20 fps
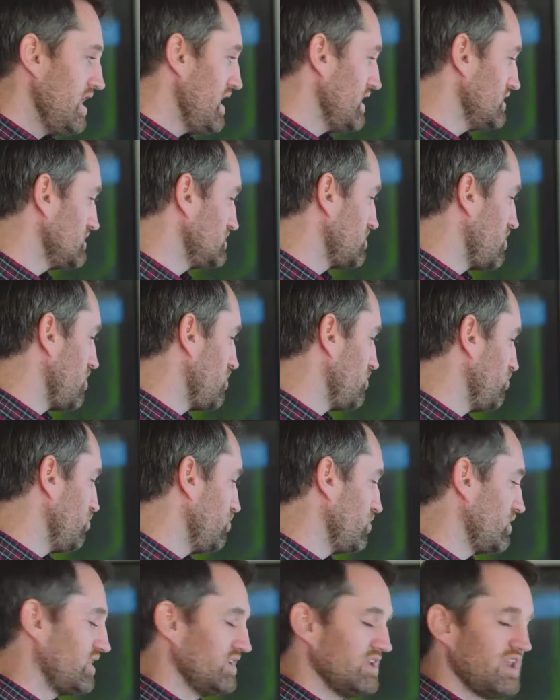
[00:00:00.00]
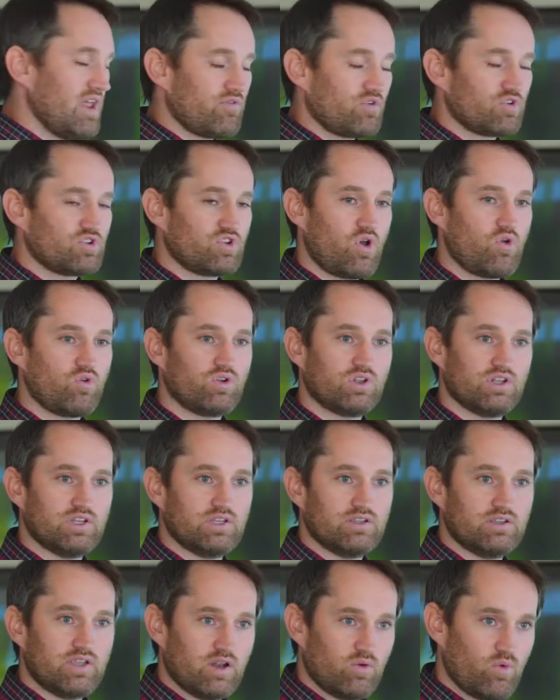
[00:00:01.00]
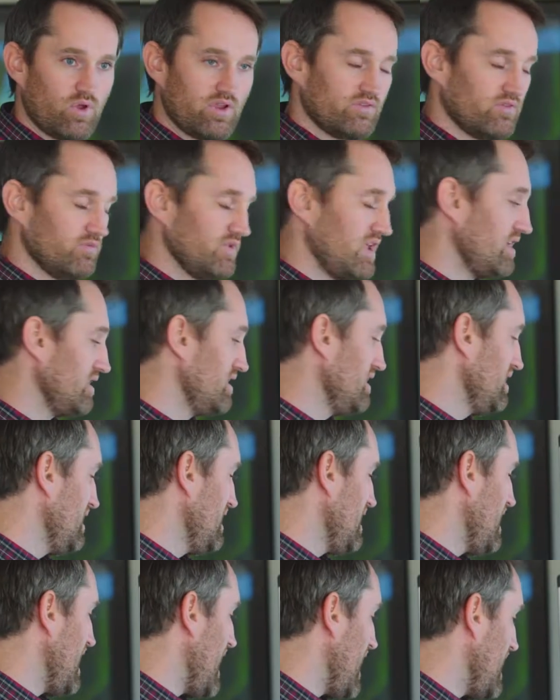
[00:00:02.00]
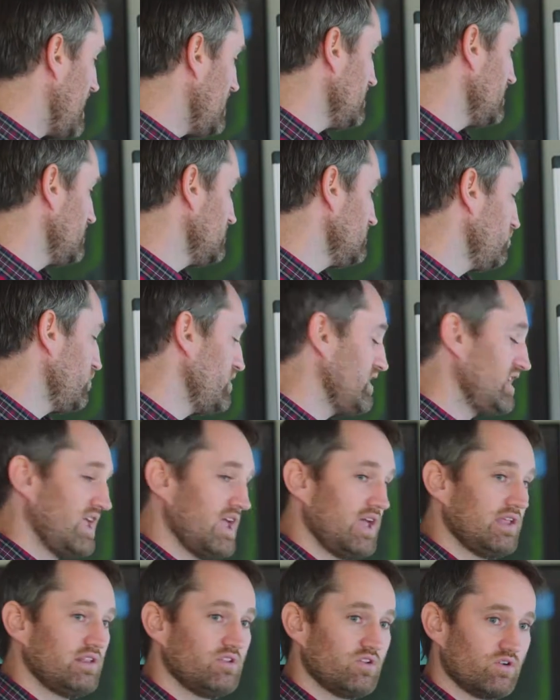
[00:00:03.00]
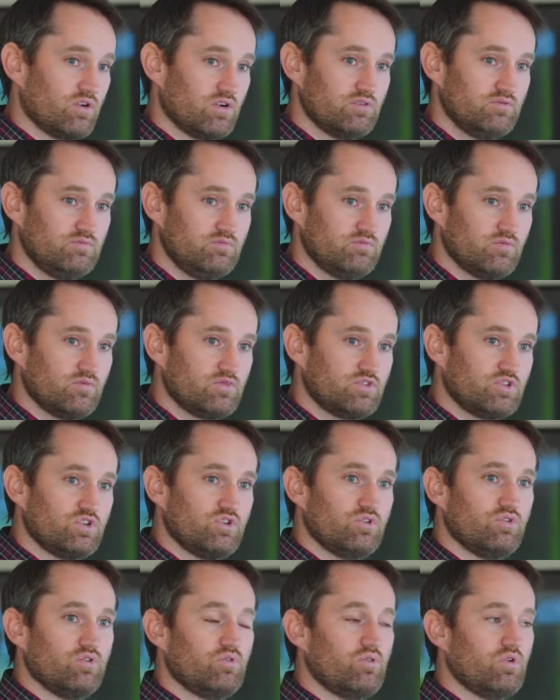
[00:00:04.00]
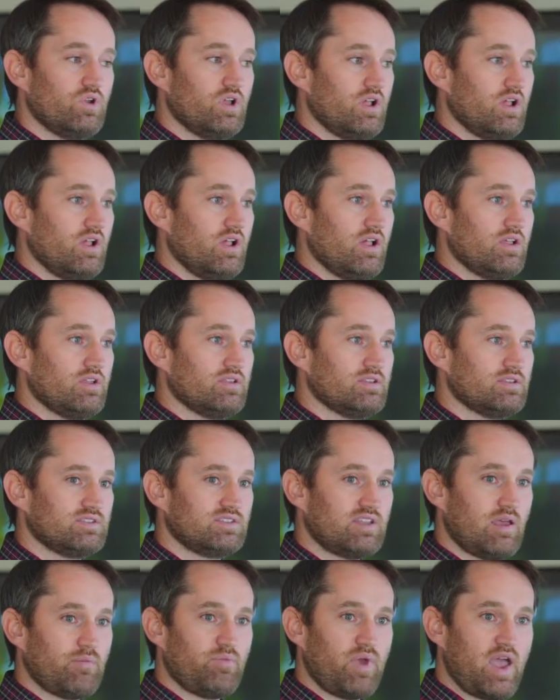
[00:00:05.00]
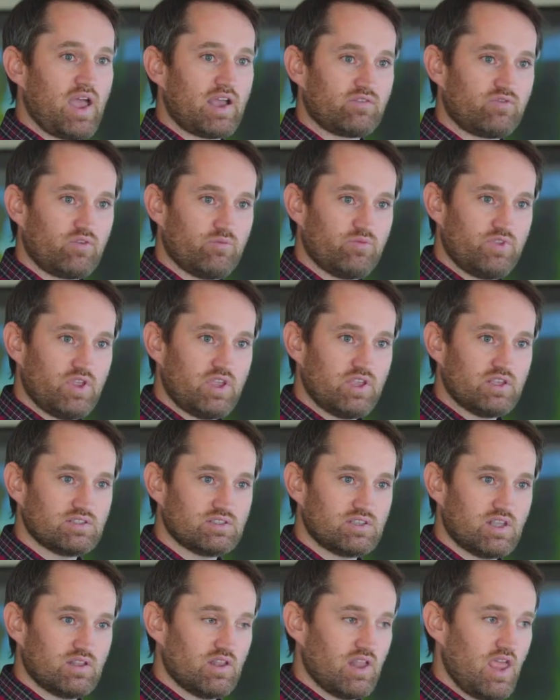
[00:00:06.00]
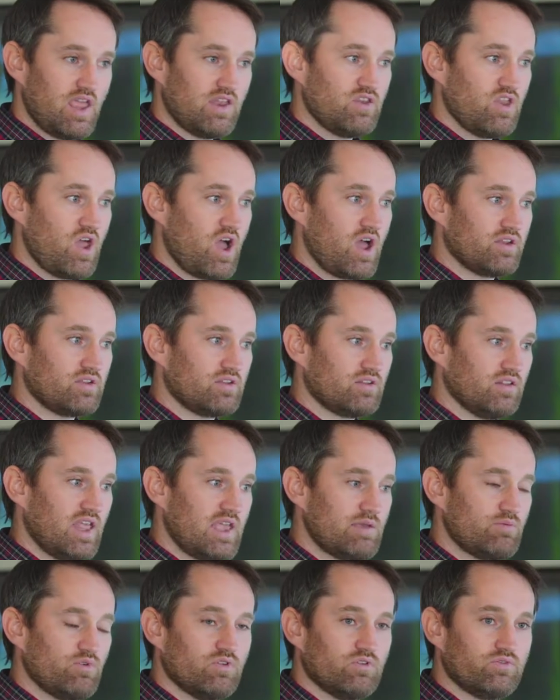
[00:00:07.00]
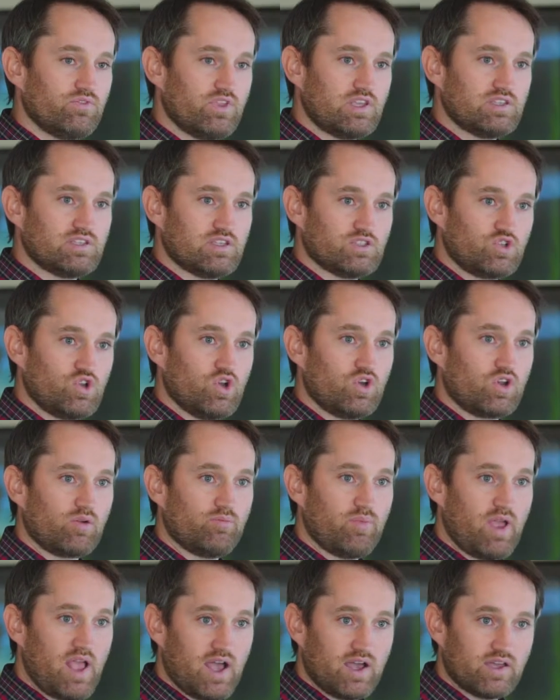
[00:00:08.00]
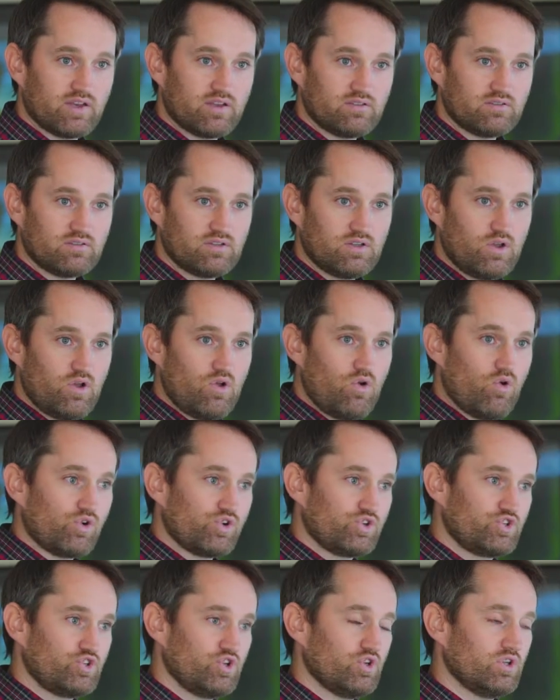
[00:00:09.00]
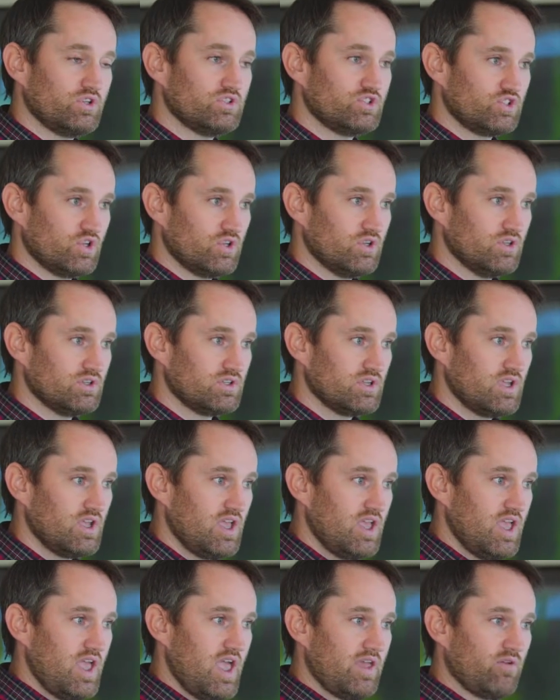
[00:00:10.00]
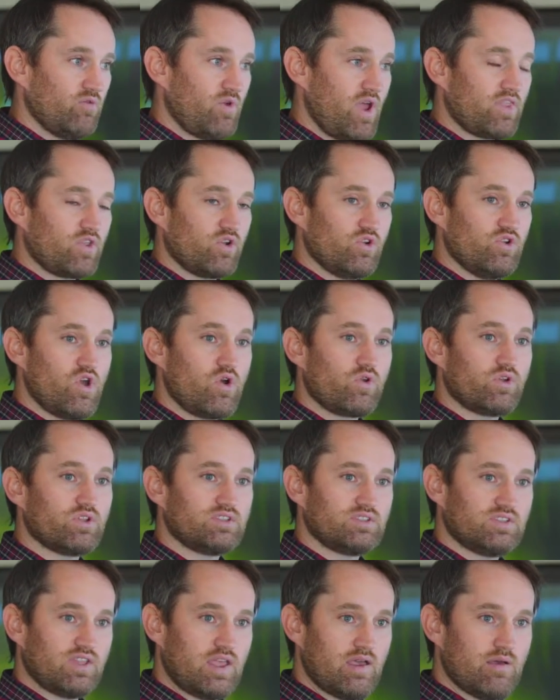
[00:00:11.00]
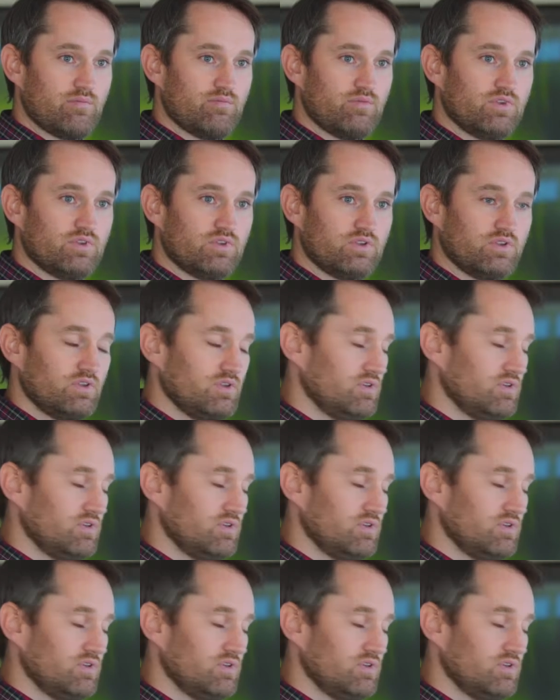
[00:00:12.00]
And so we can never totally get away from that. And we can learn to step back from things and not label things as good or bad, or should and shouldn't, and rather notice them.